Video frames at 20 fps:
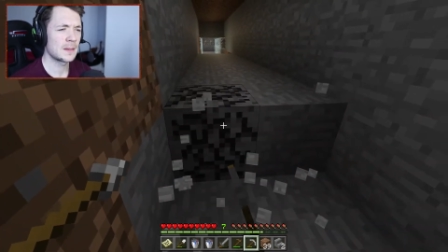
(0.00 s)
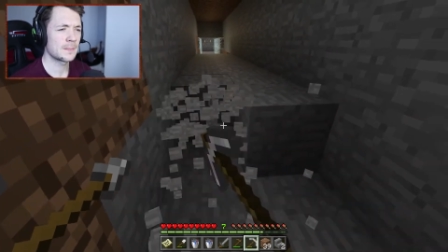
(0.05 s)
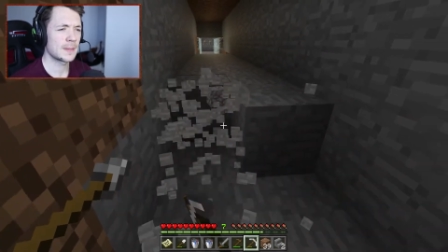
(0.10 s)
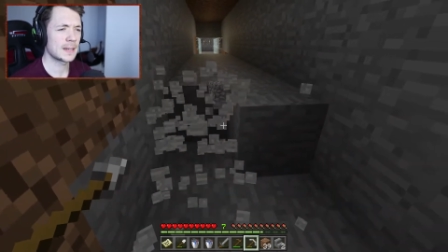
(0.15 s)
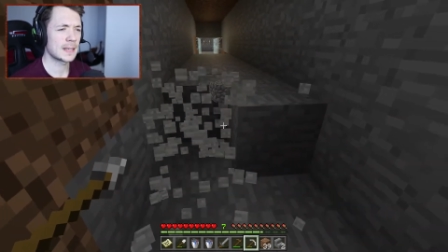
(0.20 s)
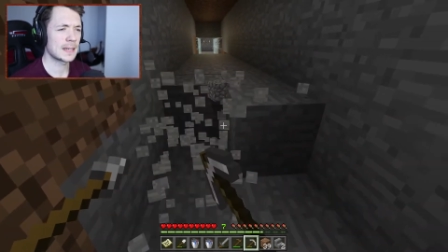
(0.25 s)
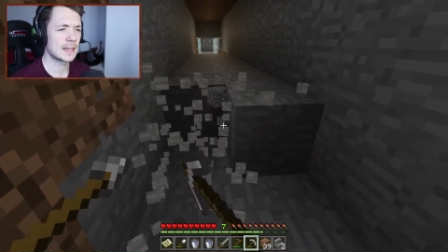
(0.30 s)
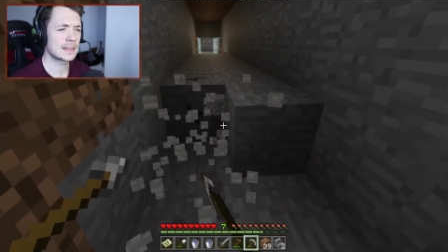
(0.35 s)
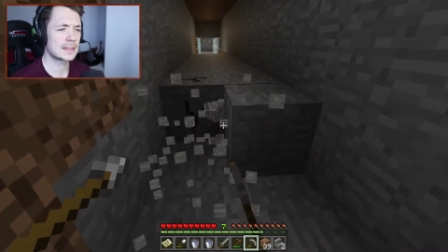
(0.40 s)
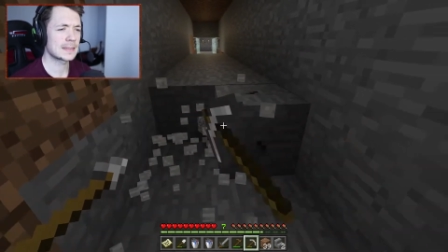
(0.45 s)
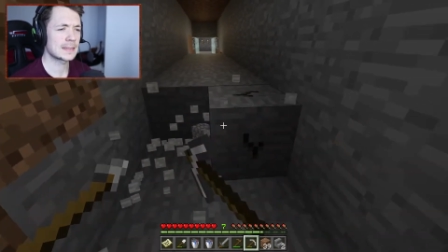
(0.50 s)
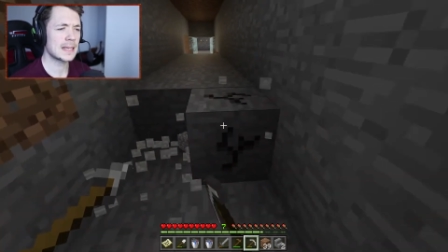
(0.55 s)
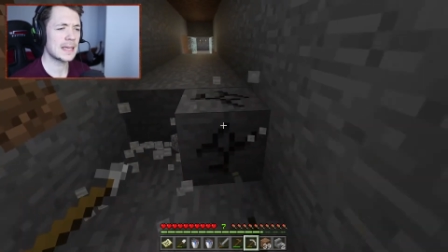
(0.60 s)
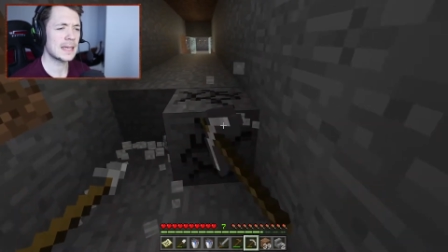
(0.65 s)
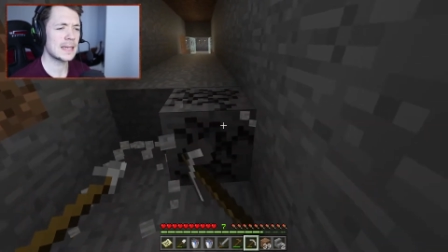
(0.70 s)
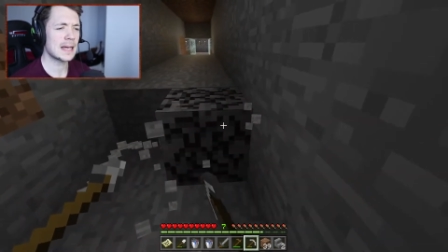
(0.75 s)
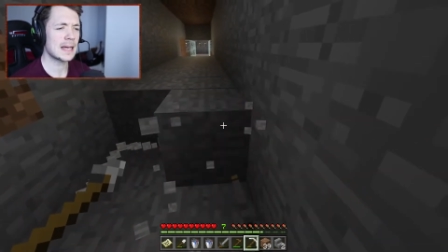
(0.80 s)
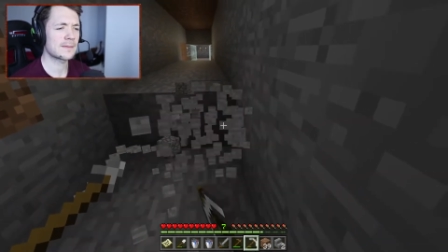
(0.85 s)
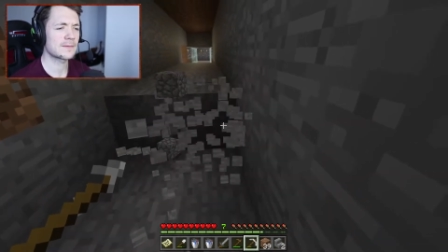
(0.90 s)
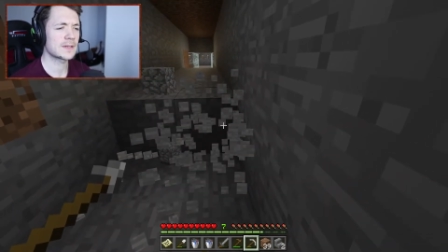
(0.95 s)
But uh,
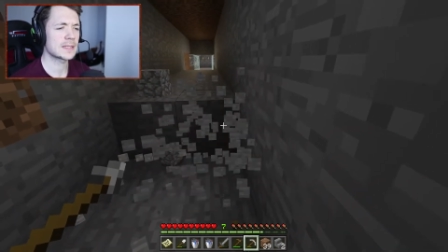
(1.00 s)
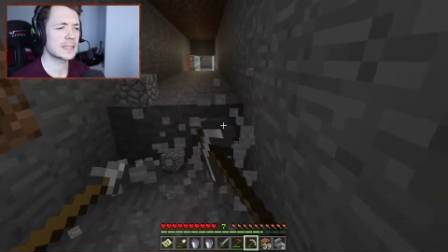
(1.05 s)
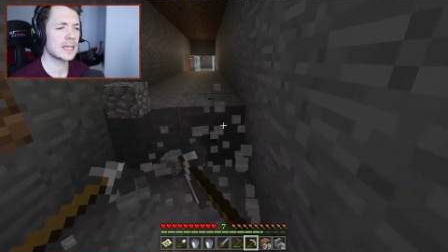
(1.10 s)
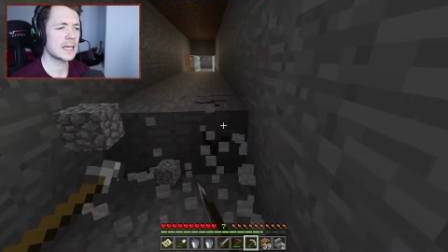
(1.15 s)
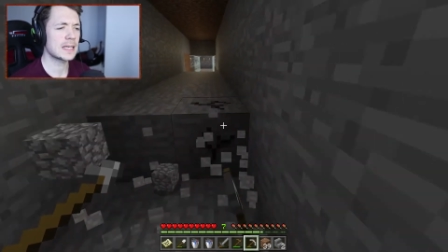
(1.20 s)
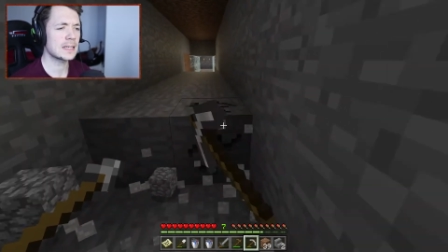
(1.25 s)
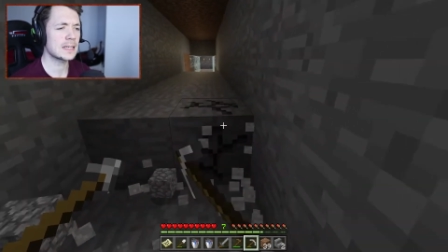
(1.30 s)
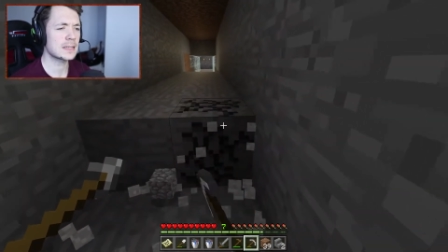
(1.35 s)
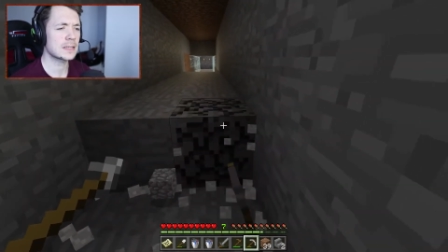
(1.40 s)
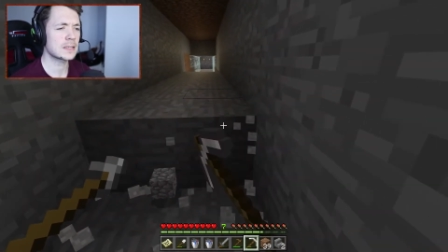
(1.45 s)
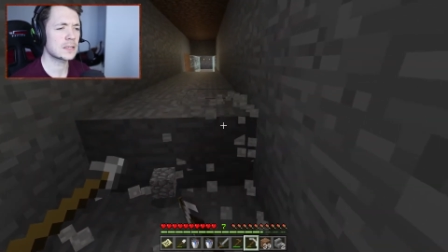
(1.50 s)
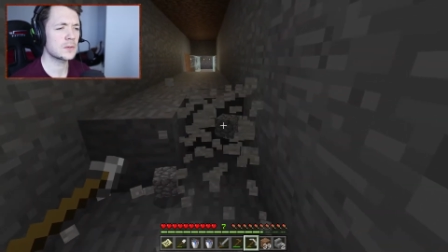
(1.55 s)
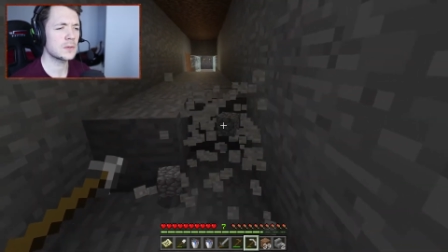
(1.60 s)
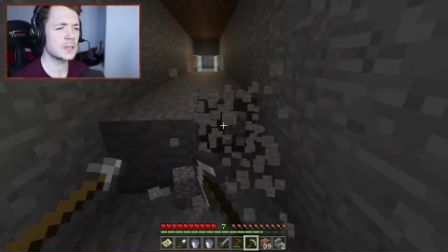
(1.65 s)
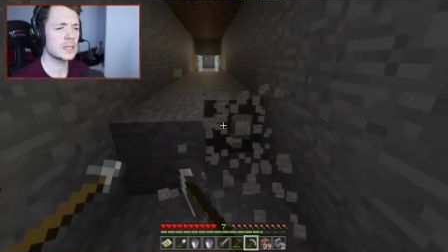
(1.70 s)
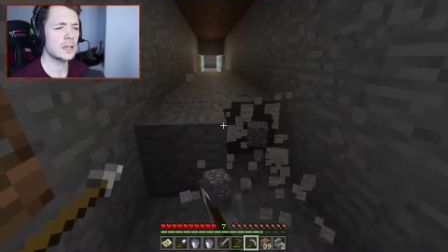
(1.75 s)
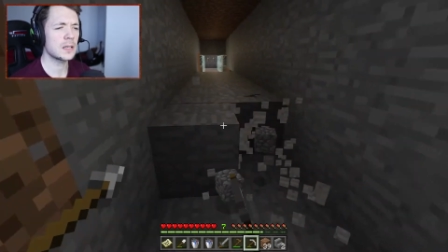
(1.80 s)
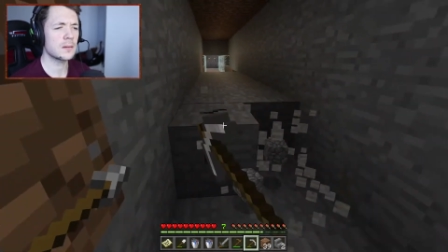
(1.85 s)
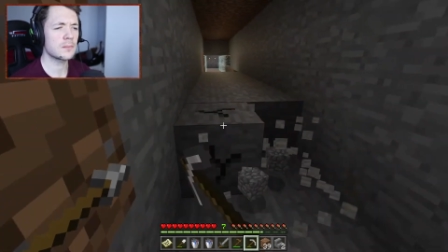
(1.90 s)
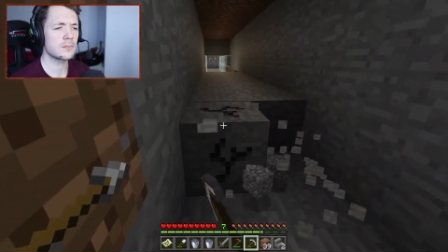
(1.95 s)
today I've decided to do
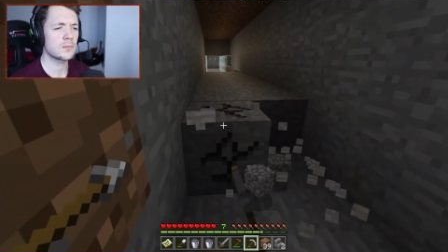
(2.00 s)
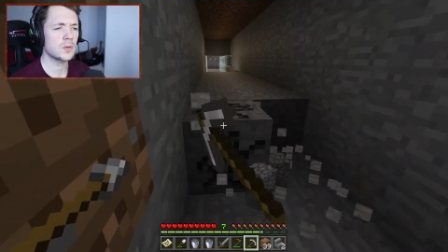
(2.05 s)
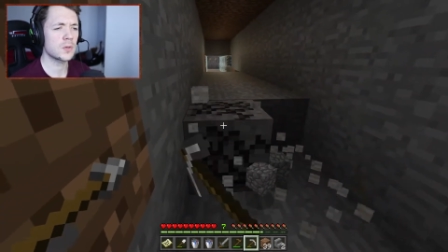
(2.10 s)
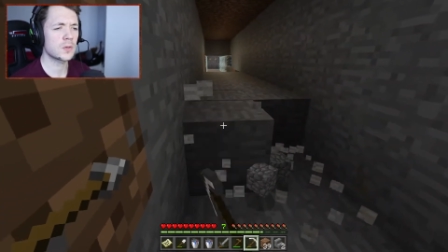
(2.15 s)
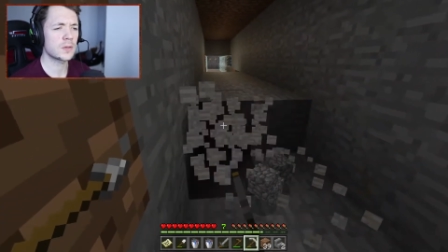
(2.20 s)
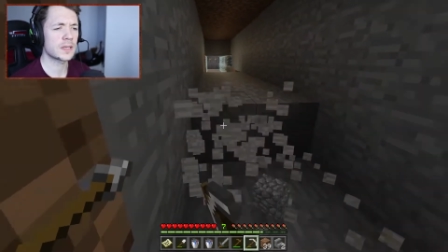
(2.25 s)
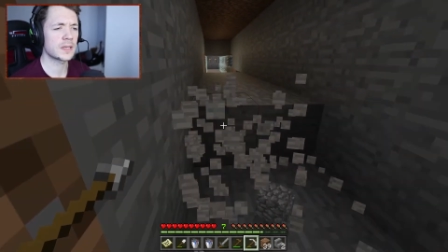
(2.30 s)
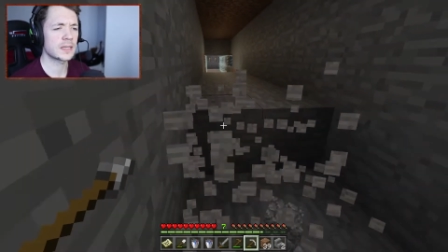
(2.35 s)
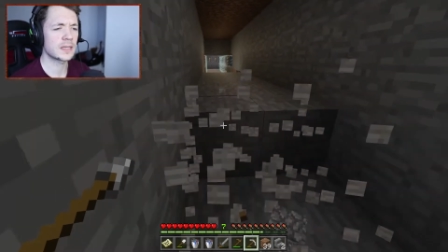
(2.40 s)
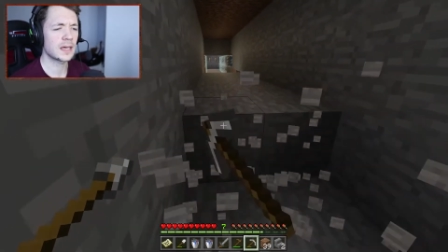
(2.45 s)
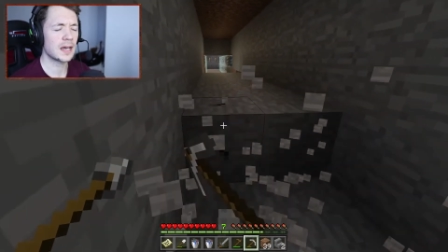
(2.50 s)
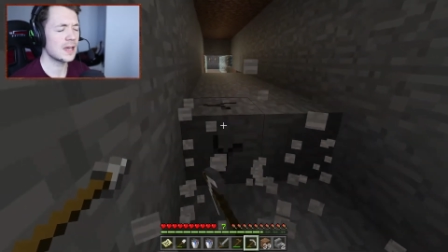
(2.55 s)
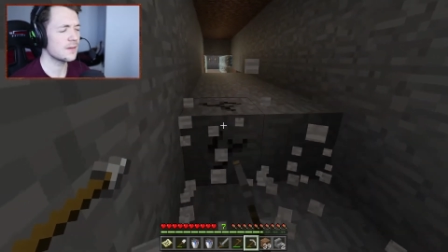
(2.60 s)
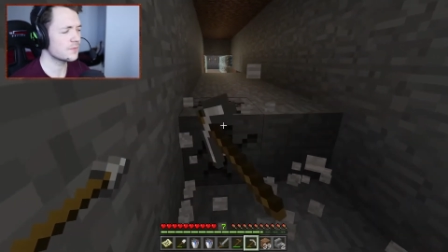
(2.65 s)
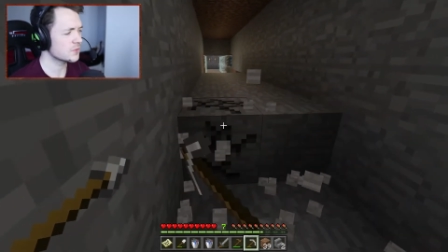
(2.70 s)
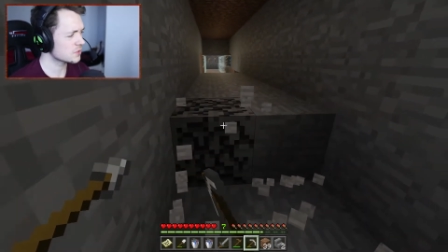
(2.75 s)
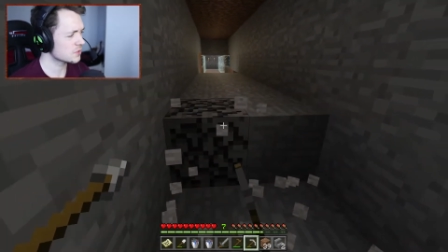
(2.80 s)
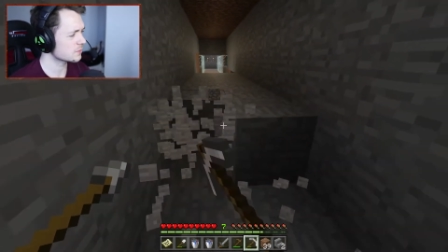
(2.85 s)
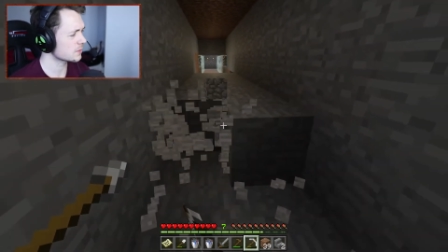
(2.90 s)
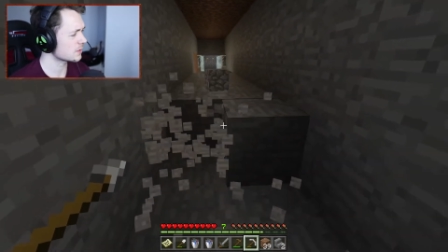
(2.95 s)
a lot more than I've just.